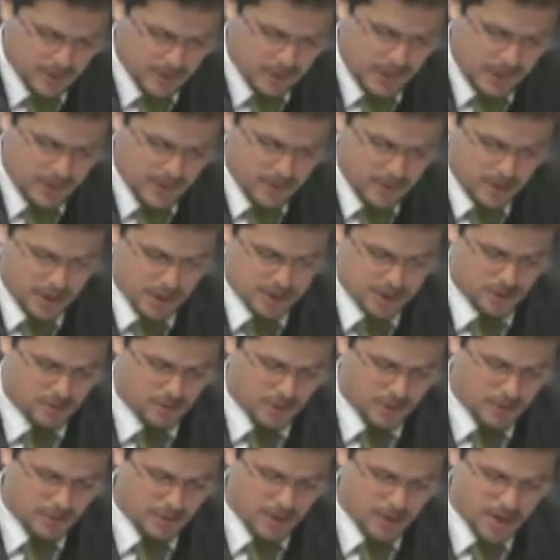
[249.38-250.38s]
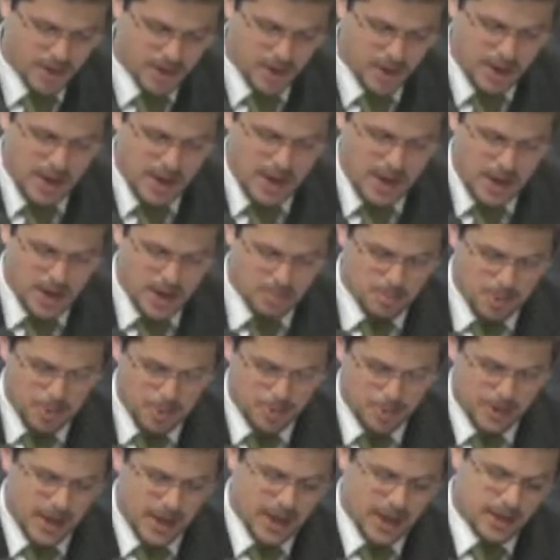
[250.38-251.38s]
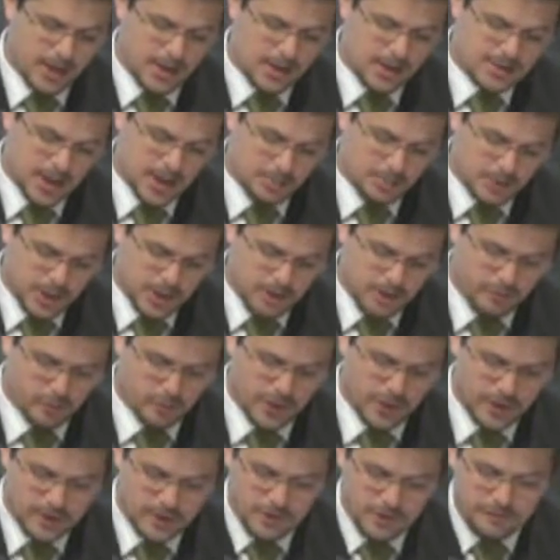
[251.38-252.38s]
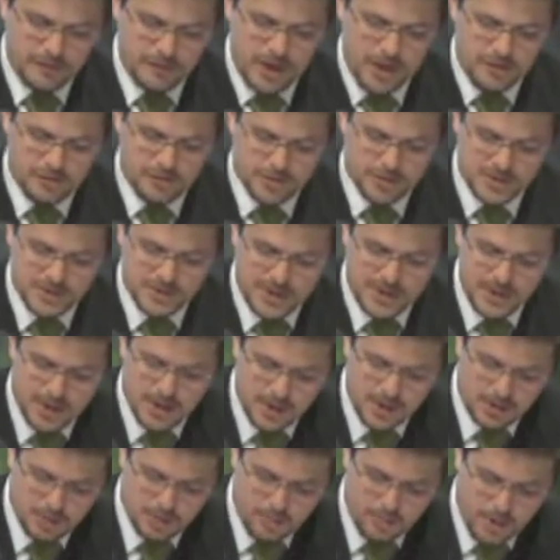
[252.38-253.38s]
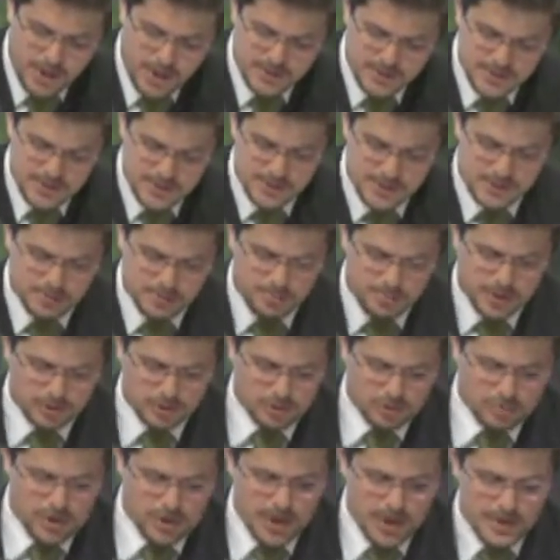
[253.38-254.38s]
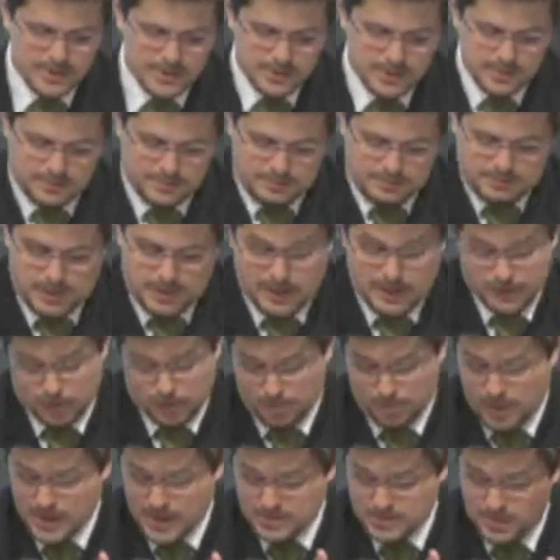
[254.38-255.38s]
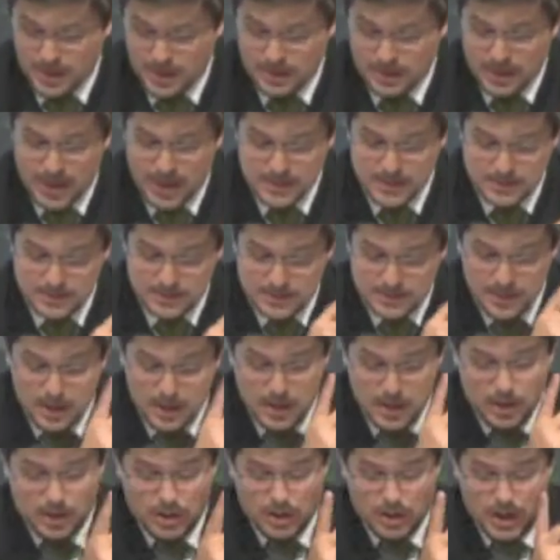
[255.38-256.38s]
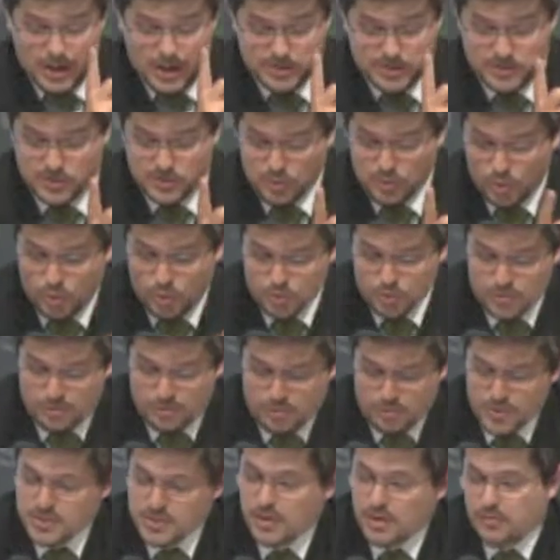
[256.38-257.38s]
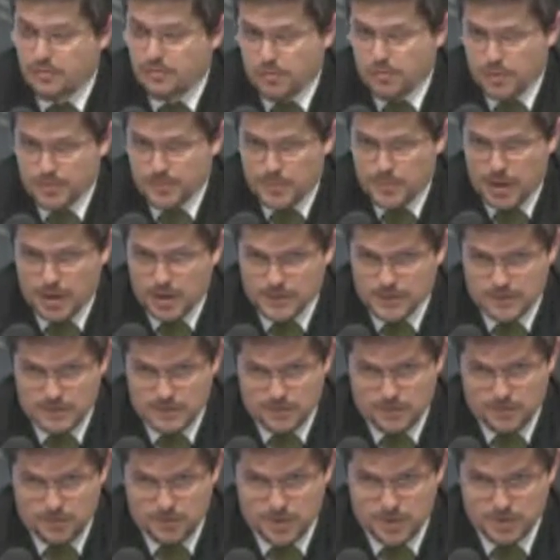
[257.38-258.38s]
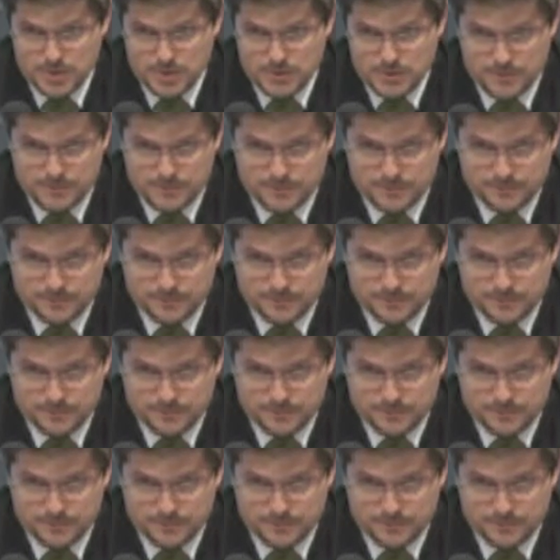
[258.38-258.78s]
ideological rhetoric. And both candidates, I believe, will likely favor state enterprises, Petrobras, Eletrobras, BNDES, as tools of Brazilian foreign policy in the region.